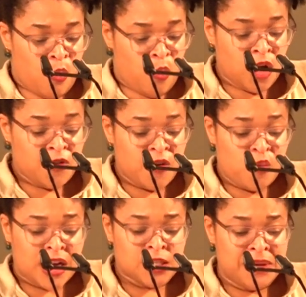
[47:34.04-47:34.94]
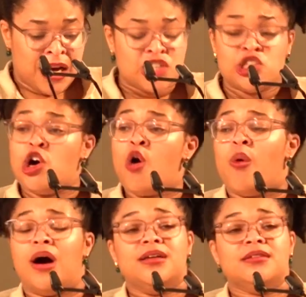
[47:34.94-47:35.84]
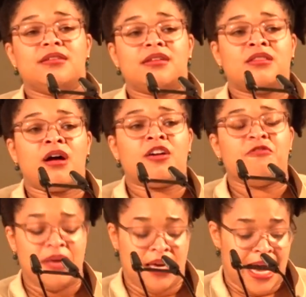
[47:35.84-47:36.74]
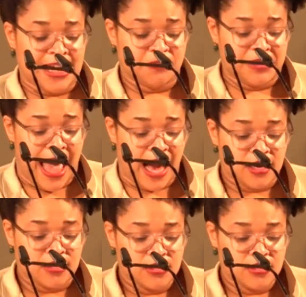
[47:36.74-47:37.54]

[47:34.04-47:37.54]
What if it was because no one thought of me as black?